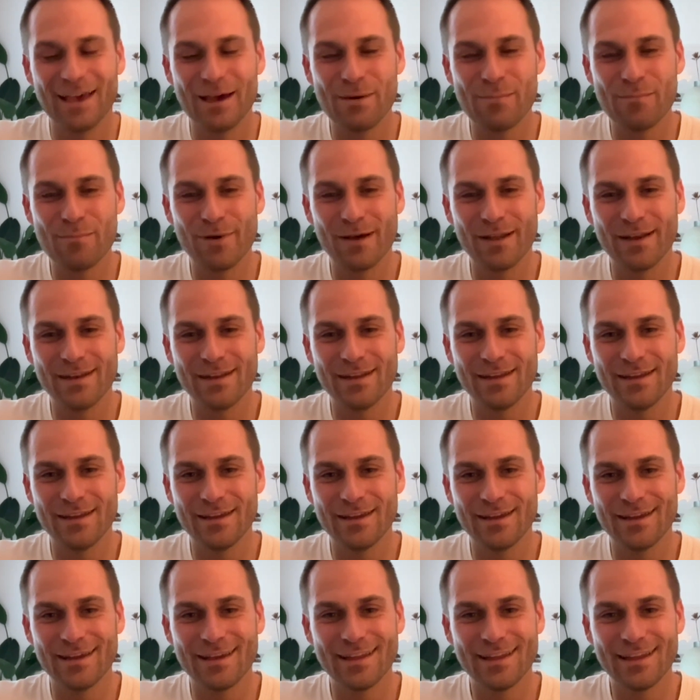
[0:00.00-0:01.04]
But
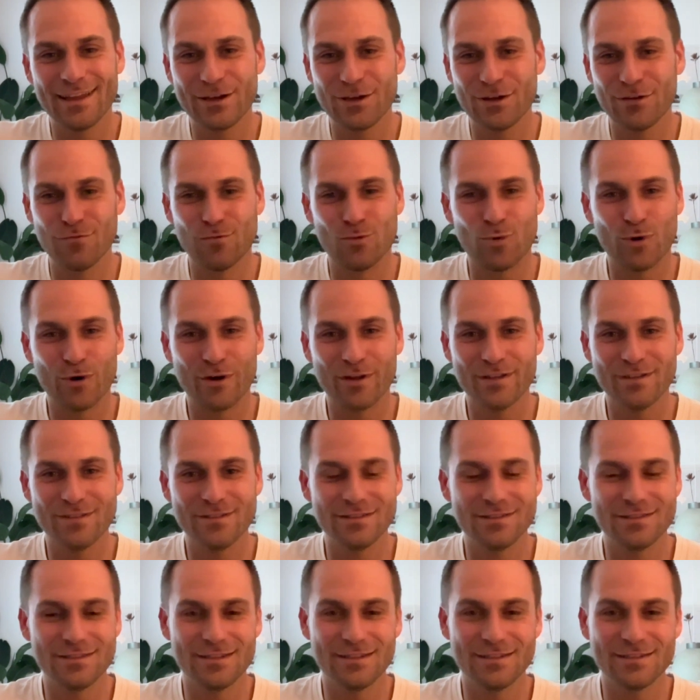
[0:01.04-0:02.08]
getting enough water is
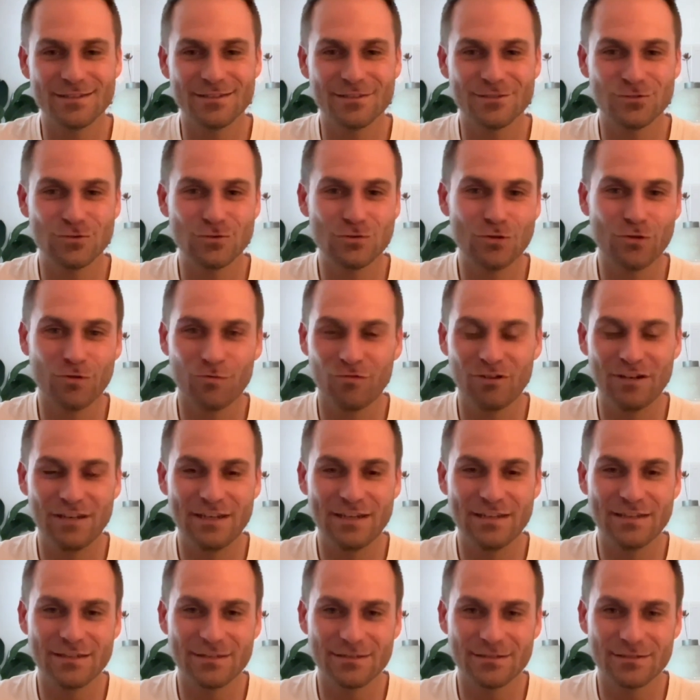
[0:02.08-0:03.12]
essential, 2 to 3
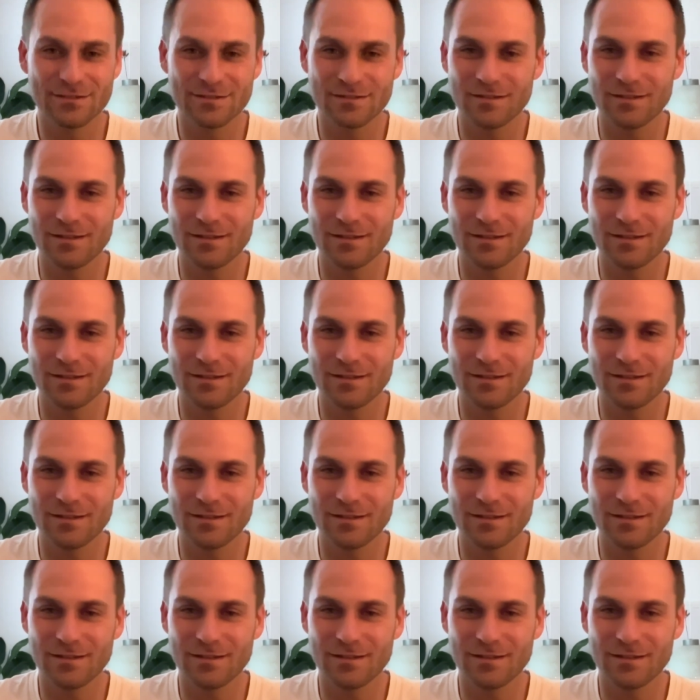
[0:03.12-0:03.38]
liters.